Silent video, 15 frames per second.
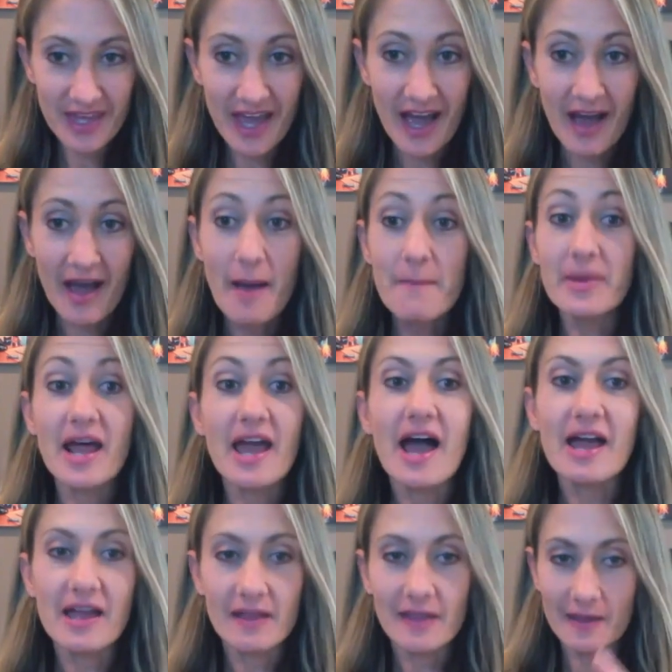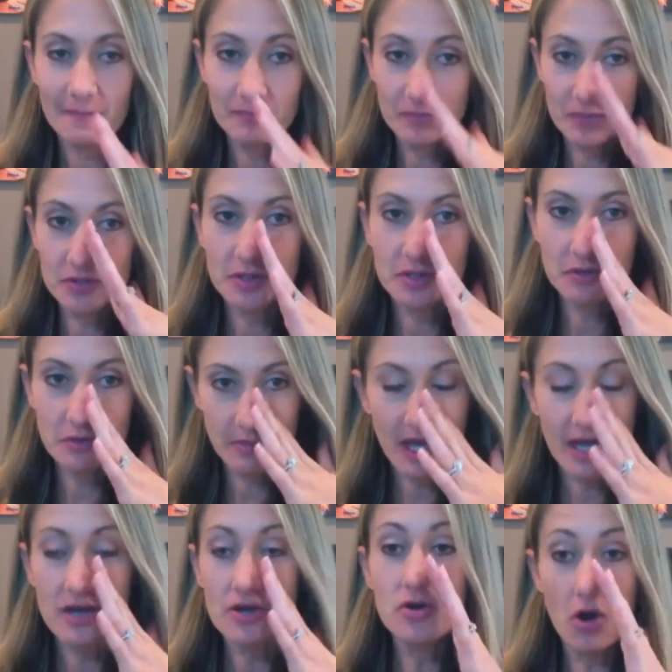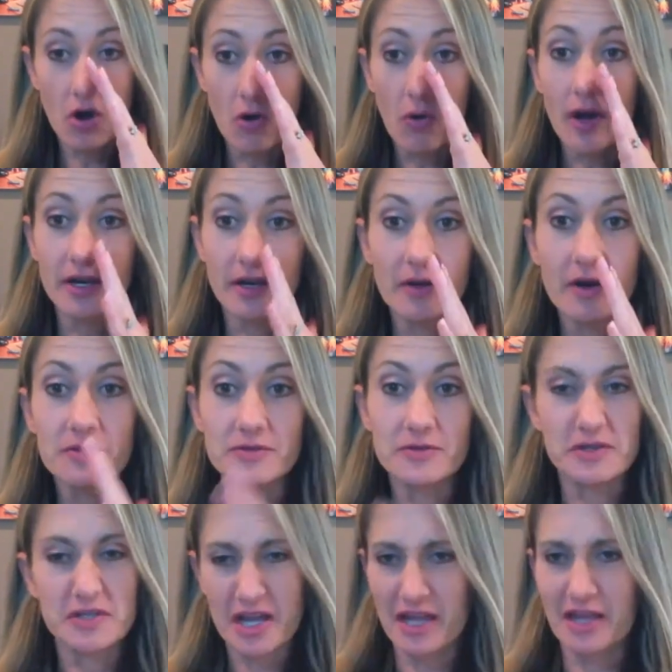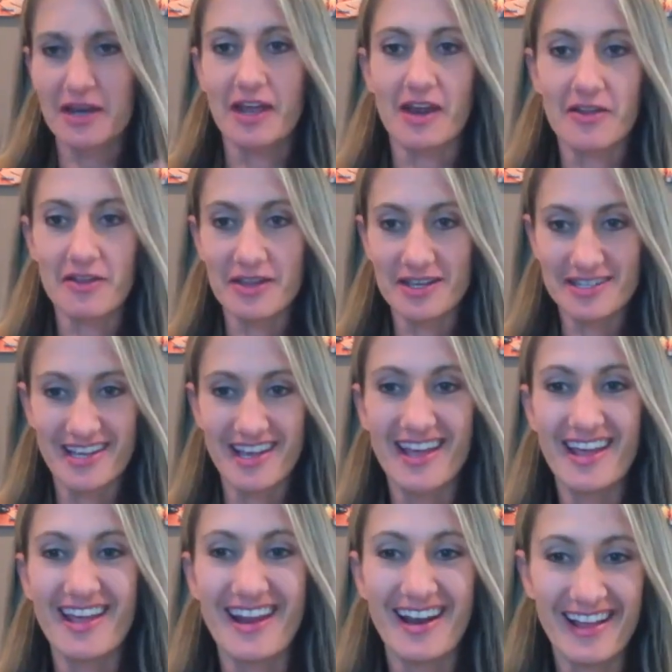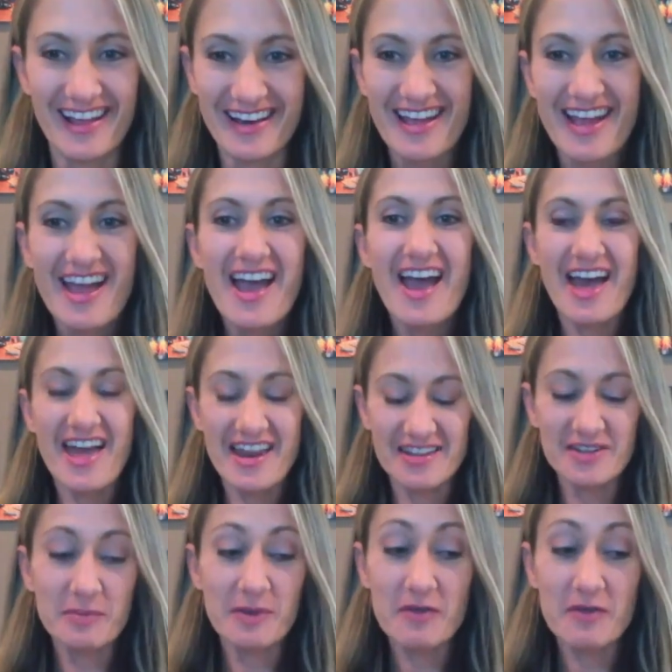Yeah, but I like between you and me, I had no idea what I was doing. Like I can handle this, and it took